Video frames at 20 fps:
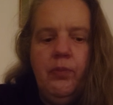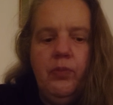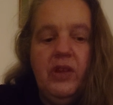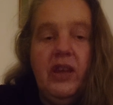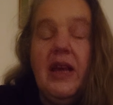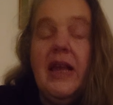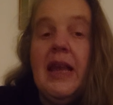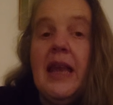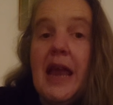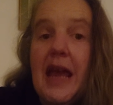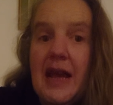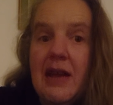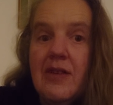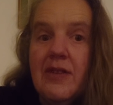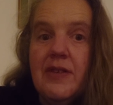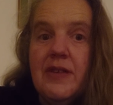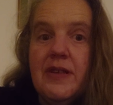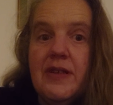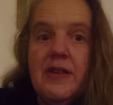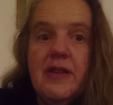
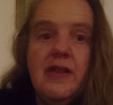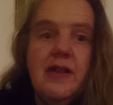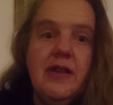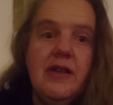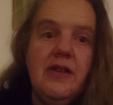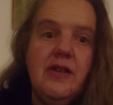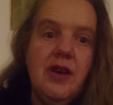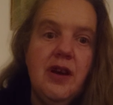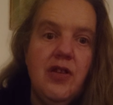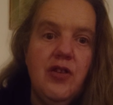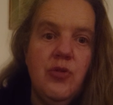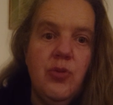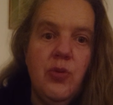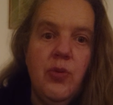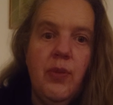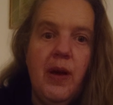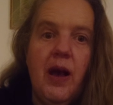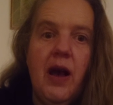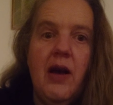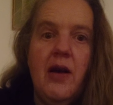connected, in touch with
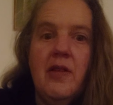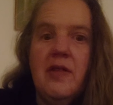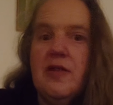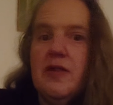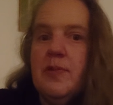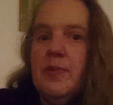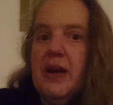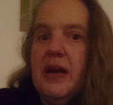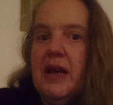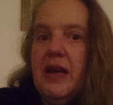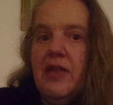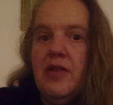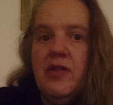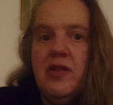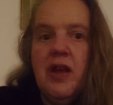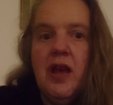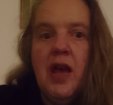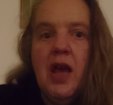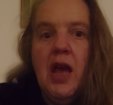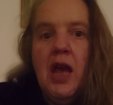my heart space,
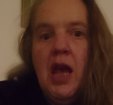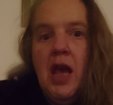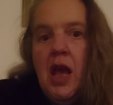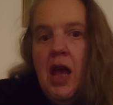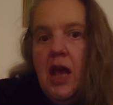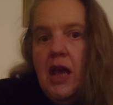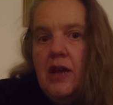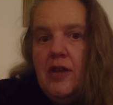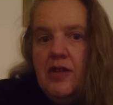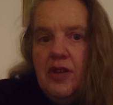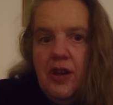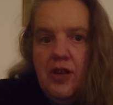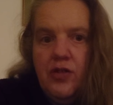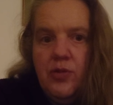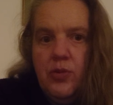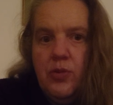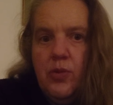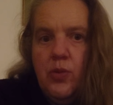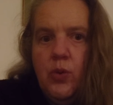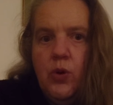in touch
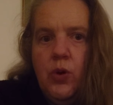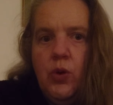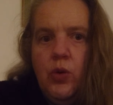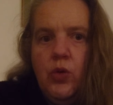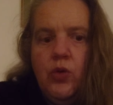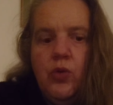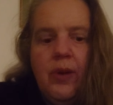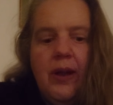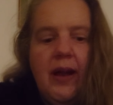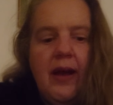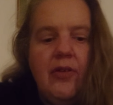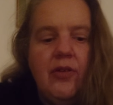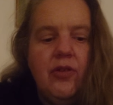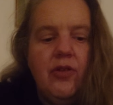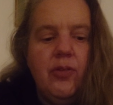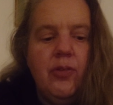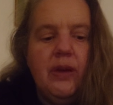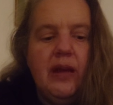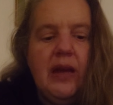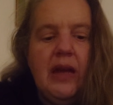with the world
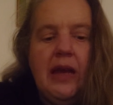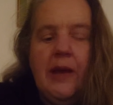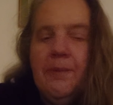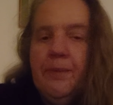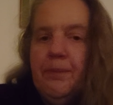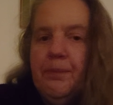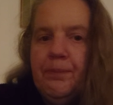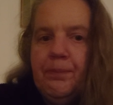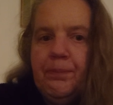around me,